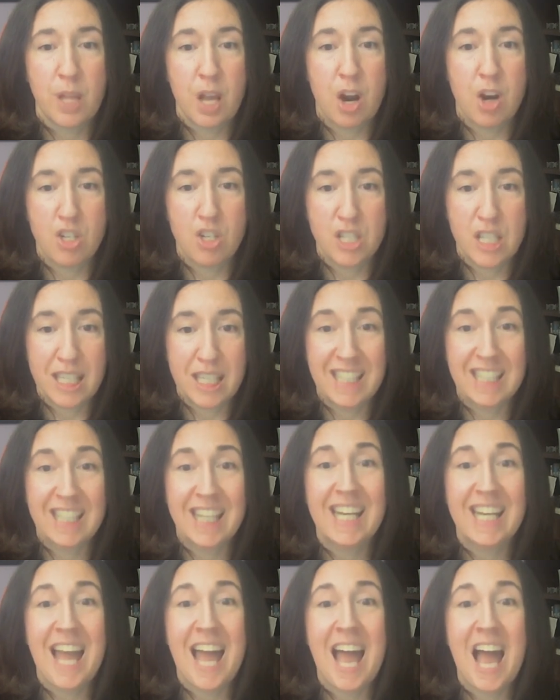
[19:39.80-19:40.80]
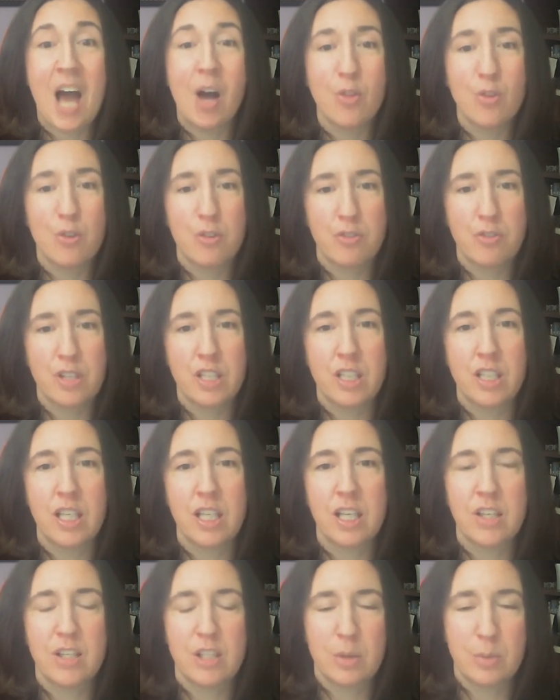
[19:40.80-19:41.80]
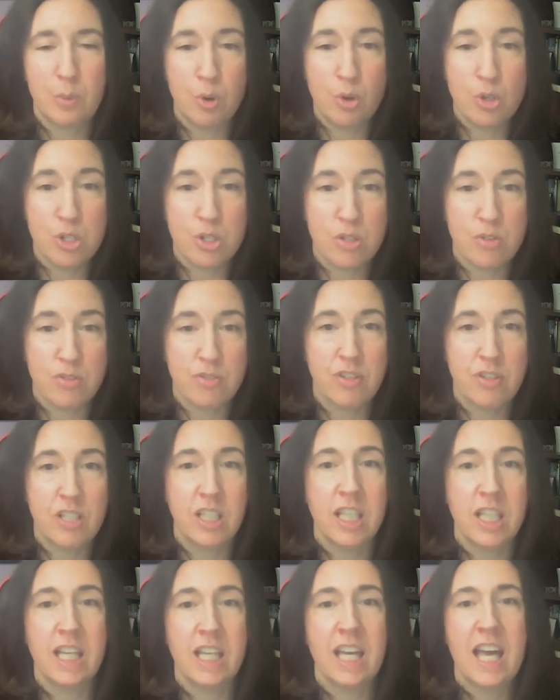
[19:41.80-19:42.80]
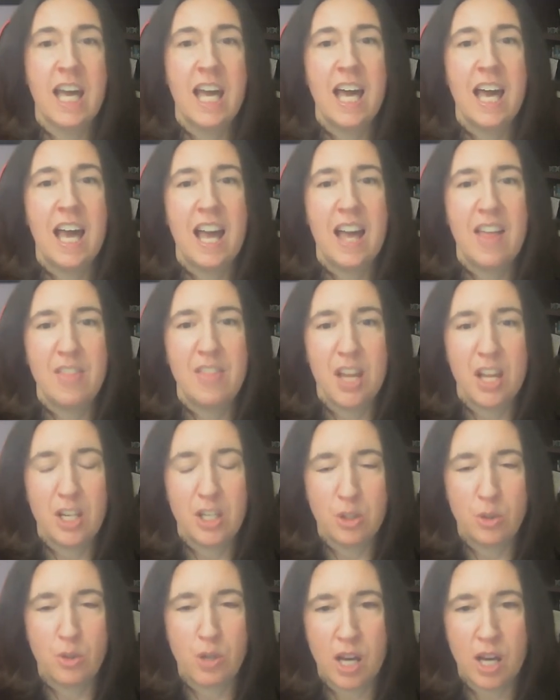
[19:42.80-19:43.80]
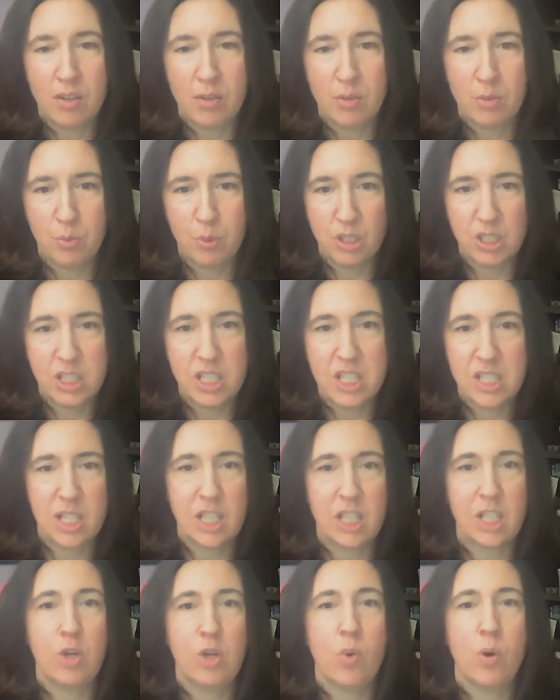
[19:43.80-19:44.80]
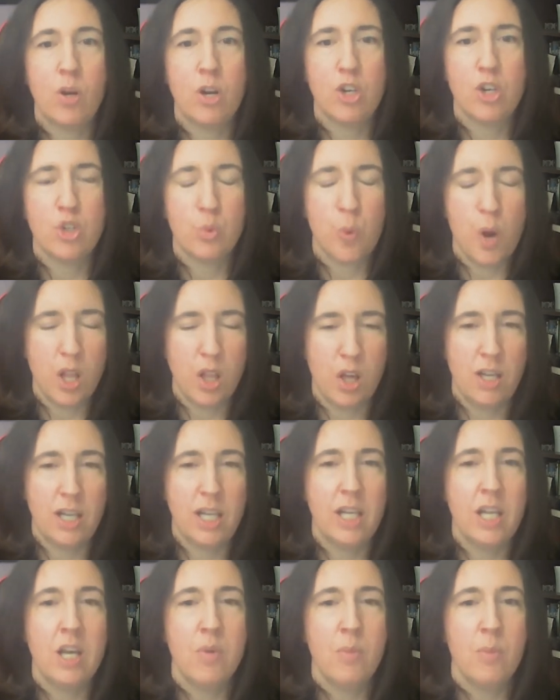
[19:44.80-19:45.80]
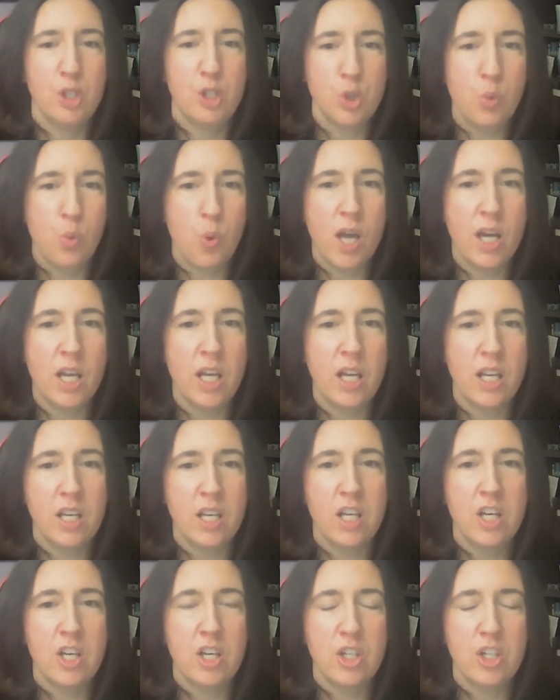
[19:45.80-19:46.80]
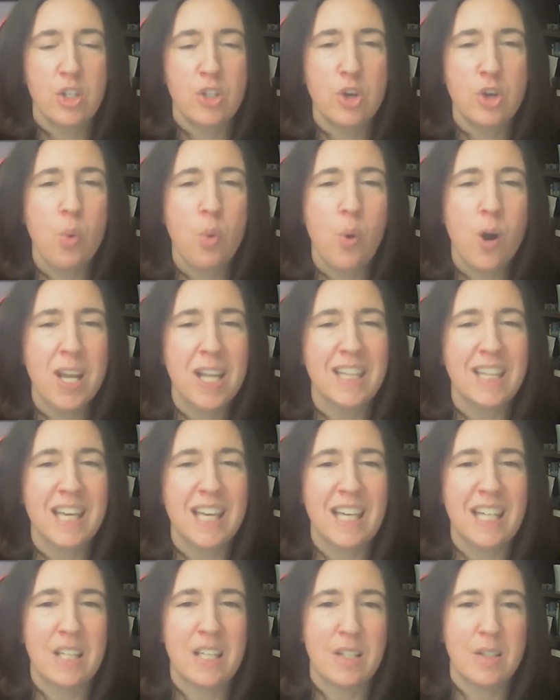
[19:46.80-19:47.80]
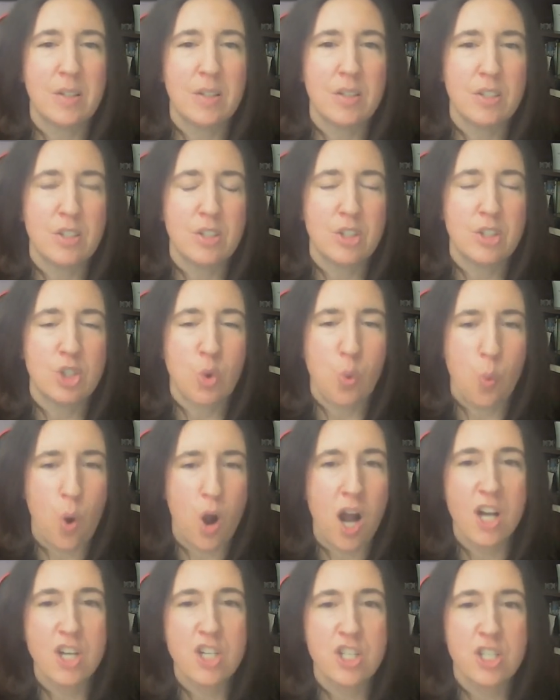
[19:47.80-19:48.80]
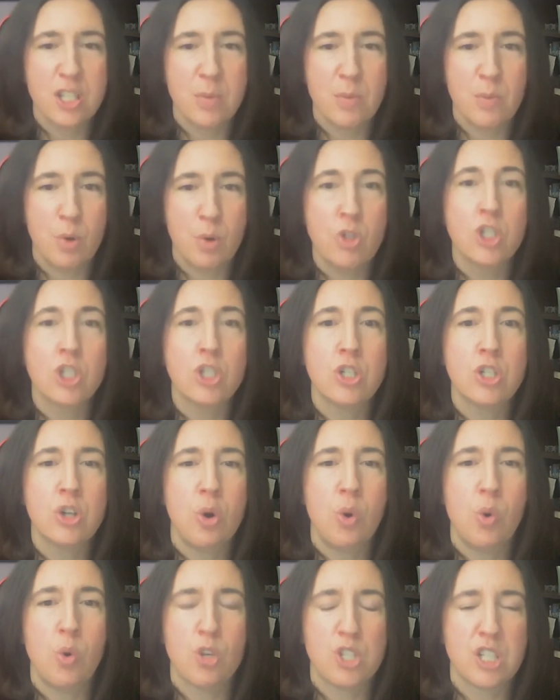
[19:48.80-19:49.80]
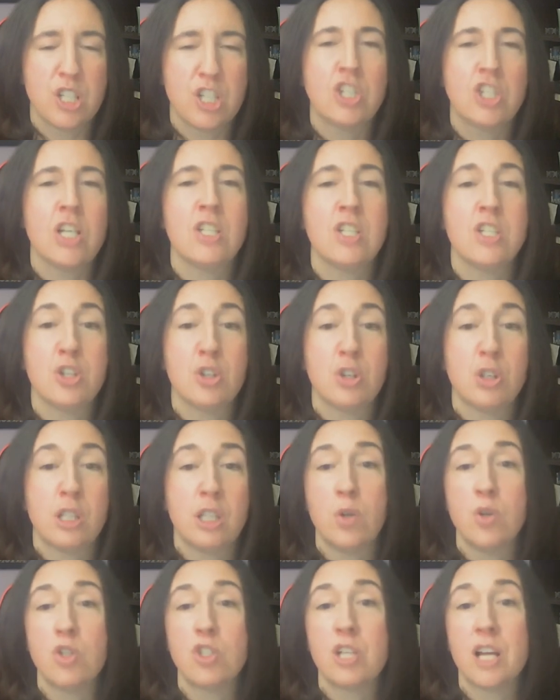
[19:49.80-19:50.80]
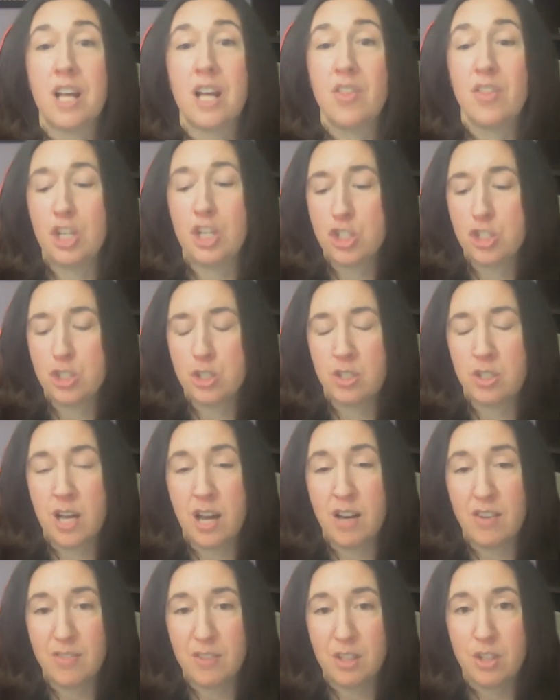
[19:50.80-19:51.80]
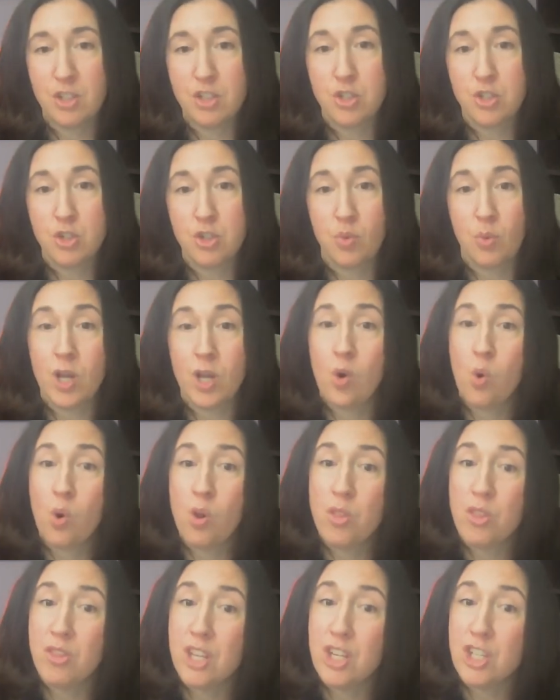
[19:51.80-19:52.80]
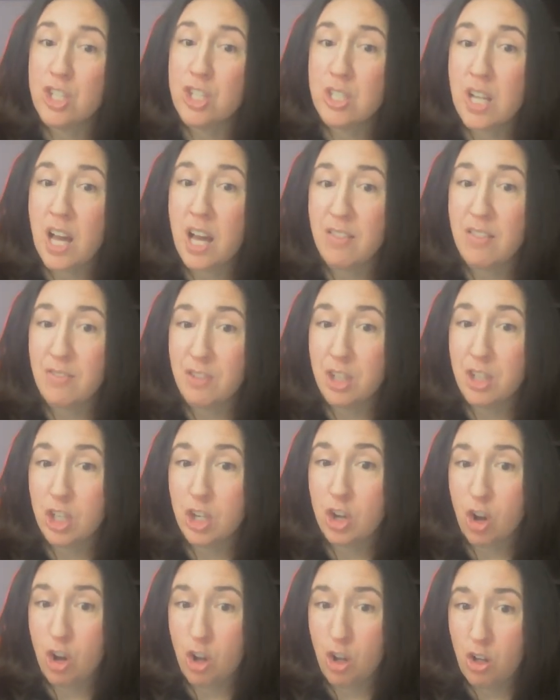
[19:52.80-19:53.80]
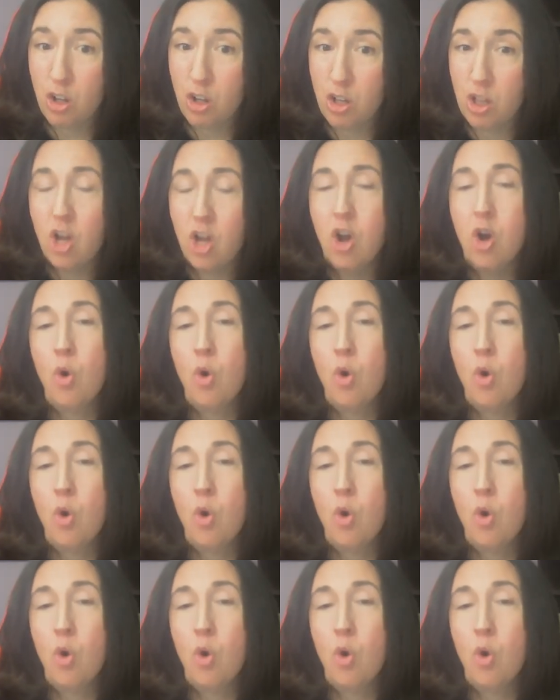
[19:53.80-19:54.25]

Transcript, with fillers: articulate how they're feeling, the emotion they're feeling, and then you kind of release it. You don't want to dwell on it, but you want to, you don't want to like squash the emotion or suggest to your Leo child they should not feel a certain way or that they should not feel at all